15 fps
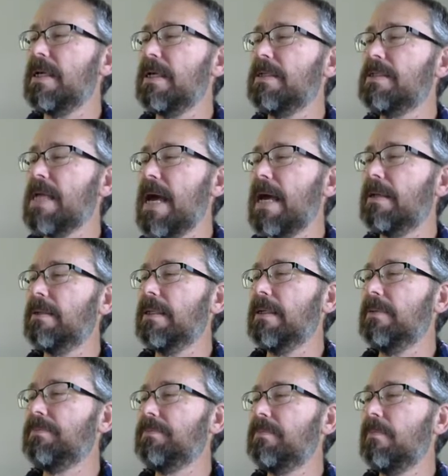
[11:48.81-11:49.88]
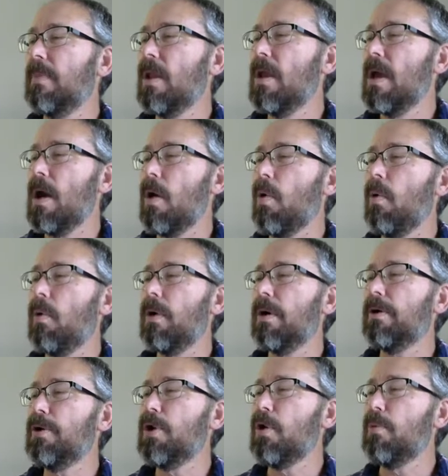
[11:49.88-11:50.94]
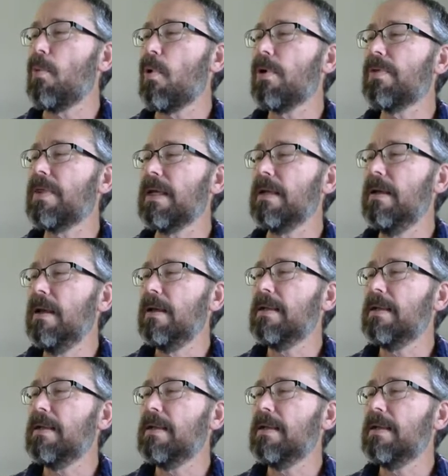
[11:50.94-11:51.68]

exactly or no more than.